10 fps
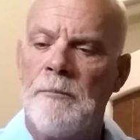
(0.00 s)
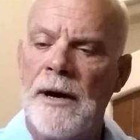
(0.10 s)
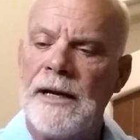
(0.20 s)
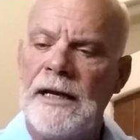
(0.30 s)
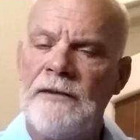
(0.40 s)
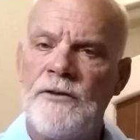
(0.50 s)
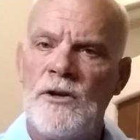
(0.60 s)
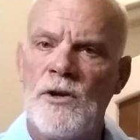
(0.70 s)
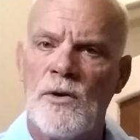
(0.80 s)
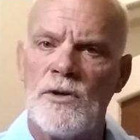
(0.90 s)
But if
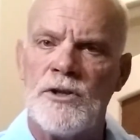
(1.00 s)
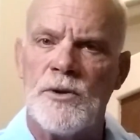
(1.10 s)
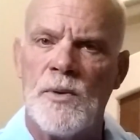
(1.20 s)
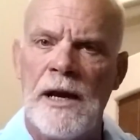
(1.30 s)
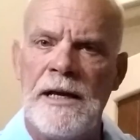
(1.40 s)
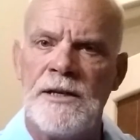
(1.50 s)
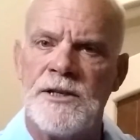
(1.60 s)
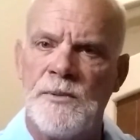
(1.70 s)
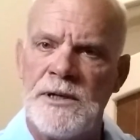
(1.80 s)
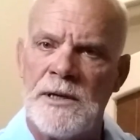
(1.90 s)
you notice the
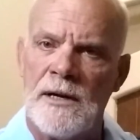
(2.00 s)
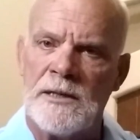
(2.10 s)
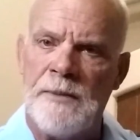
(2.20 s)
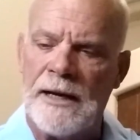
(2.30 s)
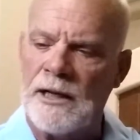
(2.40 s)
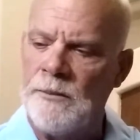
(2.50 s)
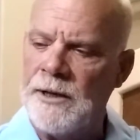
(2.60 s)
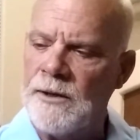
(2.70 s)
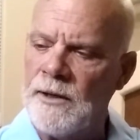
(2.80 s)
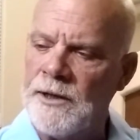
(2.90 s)
radius that we talked about a little
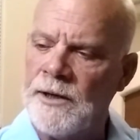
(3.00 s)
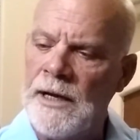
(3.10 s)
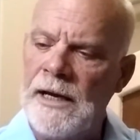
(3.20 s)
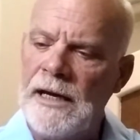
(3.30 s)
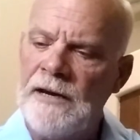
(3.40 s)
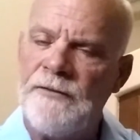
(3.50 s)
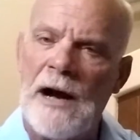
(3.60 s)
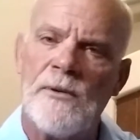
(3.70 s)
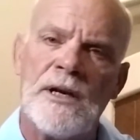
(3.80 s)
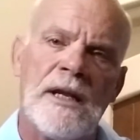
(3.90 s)
bit earlier, if
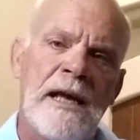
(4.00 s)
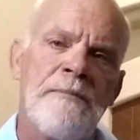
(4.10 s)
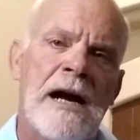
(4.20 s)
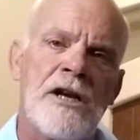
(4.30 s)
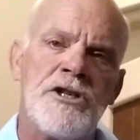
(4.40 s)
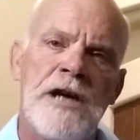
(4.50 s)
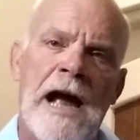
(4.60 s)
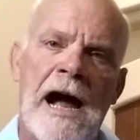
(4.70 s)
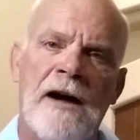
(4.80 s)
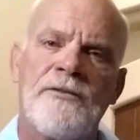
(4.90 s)
I were to lay my
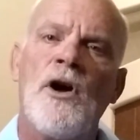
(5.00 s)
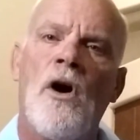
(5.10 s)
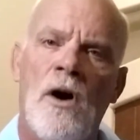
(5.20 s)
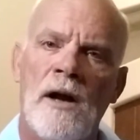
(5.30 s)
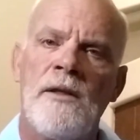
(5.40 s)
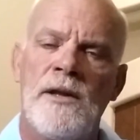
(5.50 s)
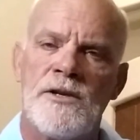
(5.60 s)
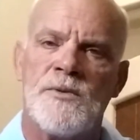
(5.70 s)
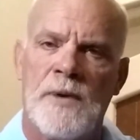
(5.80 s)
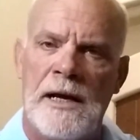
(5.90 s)
shaft on
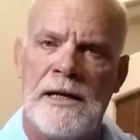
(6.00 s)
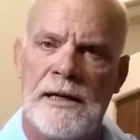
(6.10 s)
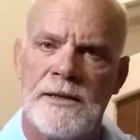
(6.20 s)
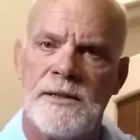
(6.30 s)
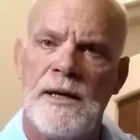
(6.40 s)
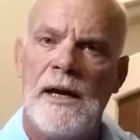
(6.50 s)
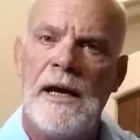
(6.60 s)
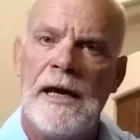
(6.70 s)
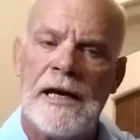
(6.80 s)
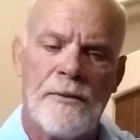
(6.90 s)
this radius,
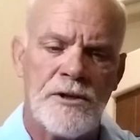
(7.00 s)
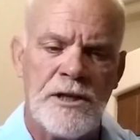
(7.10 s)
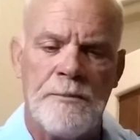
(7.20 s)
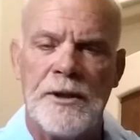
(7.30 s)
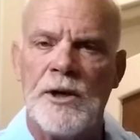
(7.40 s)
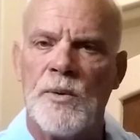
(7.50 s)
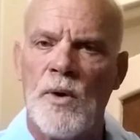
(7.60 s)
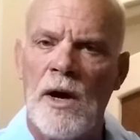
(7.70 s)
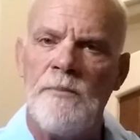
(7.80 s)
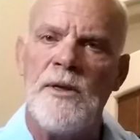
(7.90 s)
and I were simply to
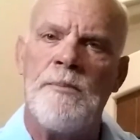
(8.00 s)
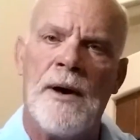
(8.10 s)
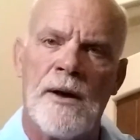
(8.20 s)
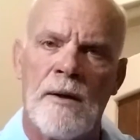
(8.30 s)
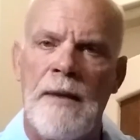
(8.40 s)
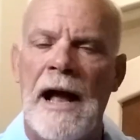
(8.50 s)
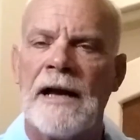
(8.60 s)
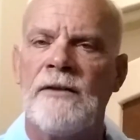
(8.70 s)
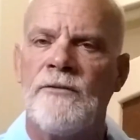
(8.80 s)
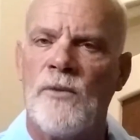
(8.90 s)
rub the putter
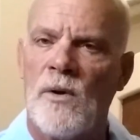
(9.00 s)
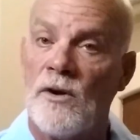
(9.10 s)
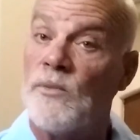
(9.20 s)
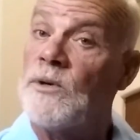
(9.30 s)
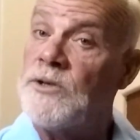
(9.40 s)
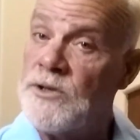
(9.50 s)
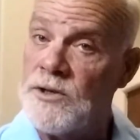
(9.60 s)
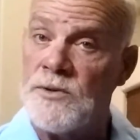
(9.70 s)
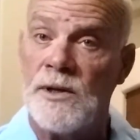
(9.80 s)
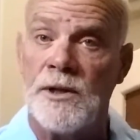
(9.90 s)
back and forth, which is
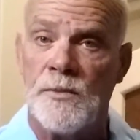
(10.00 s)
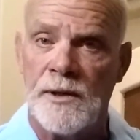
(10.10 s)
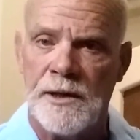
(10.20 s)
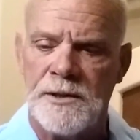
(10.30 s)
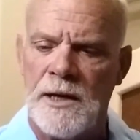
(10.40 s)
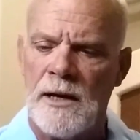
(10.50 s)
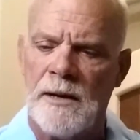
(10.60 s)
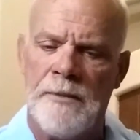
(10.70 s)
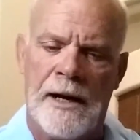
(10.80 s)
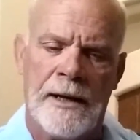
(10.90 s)
a drill that we're going to talk
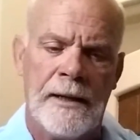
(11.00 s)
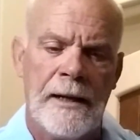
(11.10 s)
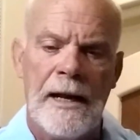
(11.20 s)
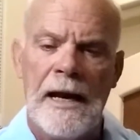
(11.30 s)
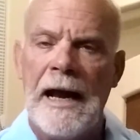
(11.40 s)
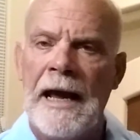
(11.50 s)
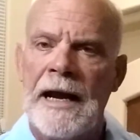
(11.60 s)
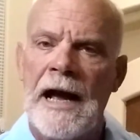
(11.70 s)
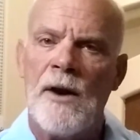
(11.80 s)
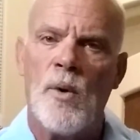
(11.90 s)
about,
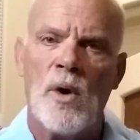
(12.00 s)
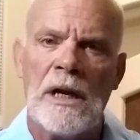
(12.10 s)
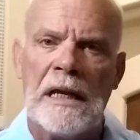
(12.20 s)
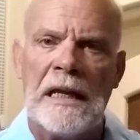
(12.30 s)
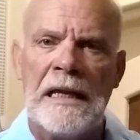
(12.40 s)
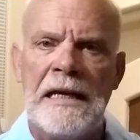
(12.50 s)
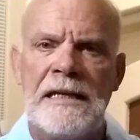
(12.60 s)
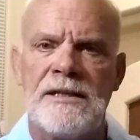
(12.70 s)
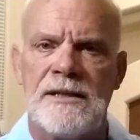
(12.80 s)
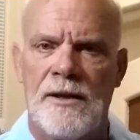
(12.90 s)
and I
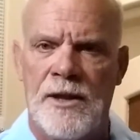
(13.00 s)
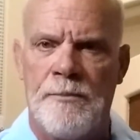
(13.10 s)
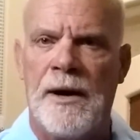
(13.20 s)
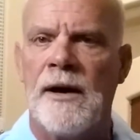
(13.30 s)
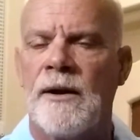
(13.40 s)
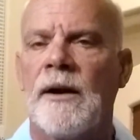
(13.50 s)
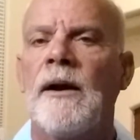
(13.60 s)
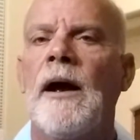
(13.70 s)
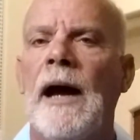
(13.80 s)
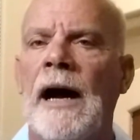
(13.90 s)
release the
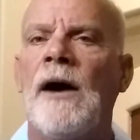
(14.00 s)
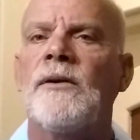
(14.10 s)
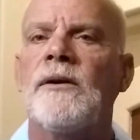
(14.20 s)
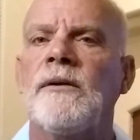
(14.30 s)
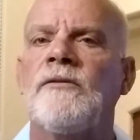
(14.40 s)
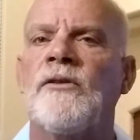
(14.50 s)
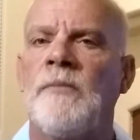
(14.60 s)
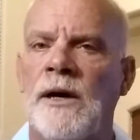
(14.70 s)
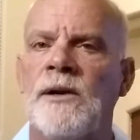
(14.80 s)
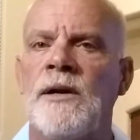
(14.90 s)
putter out from
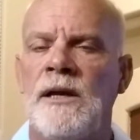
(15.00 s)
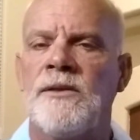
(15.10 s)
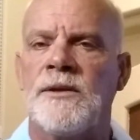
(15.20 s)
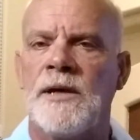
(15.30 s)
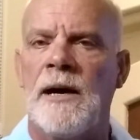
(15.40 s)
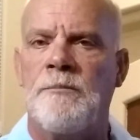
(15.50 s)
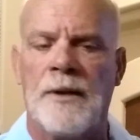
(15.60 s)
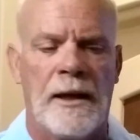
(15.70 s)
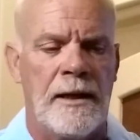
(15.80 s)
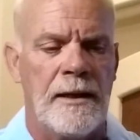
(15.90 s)
underneath the top
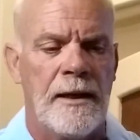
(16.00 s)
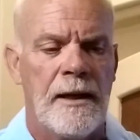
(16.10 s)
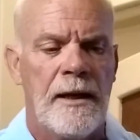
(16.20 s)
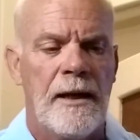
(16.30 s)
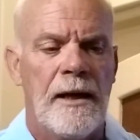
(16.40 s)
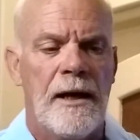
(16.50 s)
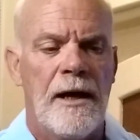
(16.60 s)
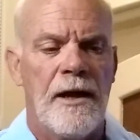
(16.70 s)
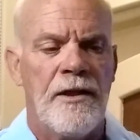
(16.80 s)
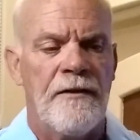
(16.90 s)
plate,
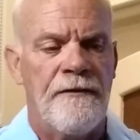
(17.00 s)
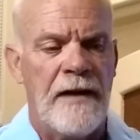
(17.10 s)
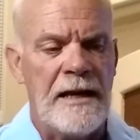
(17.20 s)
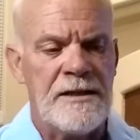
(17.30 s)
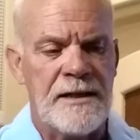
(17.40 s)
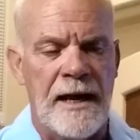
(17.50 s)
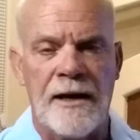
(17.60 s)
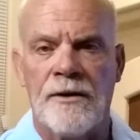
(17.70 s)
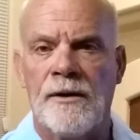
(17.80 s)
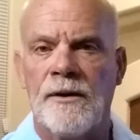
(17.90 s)
the face
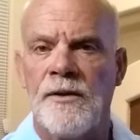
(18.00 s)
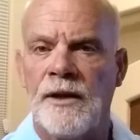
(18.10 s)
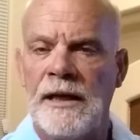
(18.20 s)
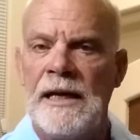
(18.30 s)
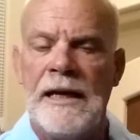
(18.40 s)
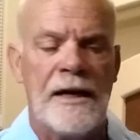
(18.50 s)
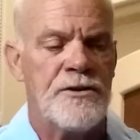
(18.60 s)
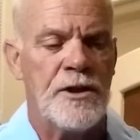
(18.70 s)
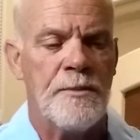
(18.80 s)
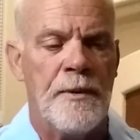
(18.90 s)
angle, or the leading
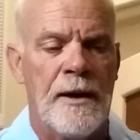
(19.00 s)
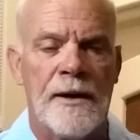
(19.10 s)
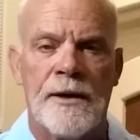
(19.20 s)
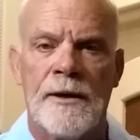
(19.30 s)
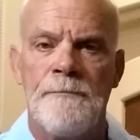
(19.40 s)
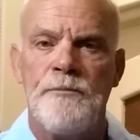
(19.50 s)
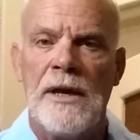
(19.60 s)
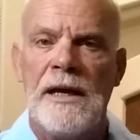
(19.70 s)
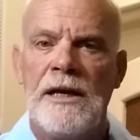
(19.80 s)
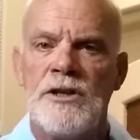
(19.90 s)
edge of the putter,
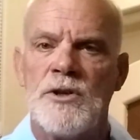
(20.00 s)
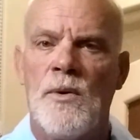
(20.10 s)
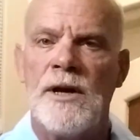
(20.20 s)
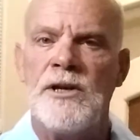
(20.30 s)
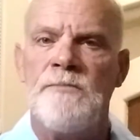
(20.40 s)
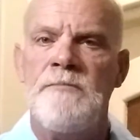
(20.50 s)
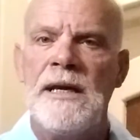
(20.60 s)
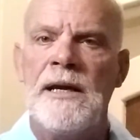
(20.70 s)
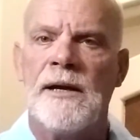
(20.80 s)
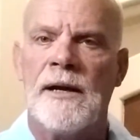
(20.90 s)
is going to
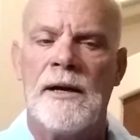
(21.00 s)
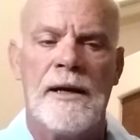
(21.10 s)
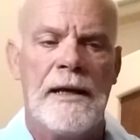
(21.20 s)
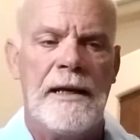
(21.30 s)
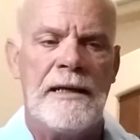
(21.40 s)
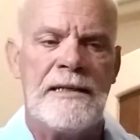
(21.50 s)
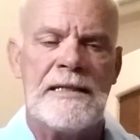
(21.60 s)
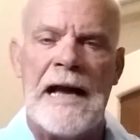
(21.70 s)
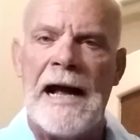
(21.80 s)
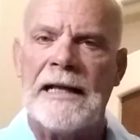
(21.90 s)
mirror
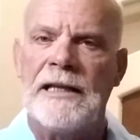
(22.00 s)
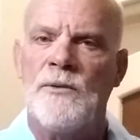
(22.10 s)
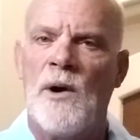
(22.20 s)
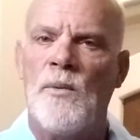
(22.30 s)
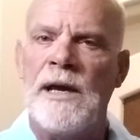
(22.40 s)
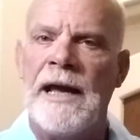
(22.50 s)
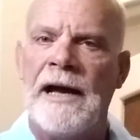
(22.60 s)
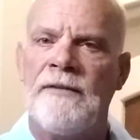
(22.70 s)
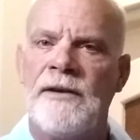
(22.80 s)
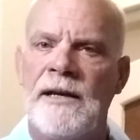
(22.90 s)
exactly what we
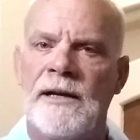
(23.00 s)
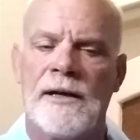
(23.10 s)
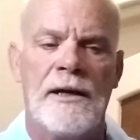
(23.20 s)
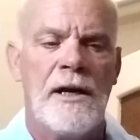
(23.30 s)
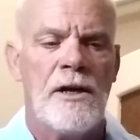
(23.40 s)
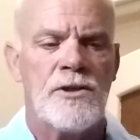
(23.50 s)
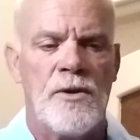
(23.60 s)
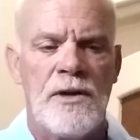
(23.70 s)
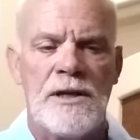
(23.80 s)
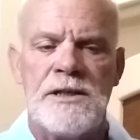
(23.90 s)
have here.
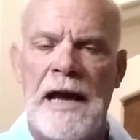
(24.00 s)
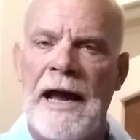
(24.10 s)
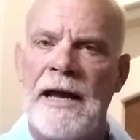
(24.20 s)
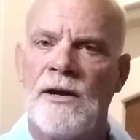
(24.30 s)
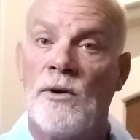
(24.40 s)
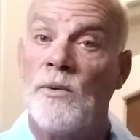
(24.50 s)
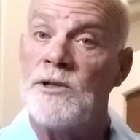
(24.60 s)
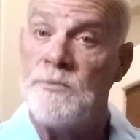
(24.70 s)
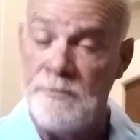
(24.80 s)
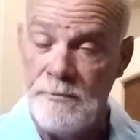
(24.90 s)
So this angle, which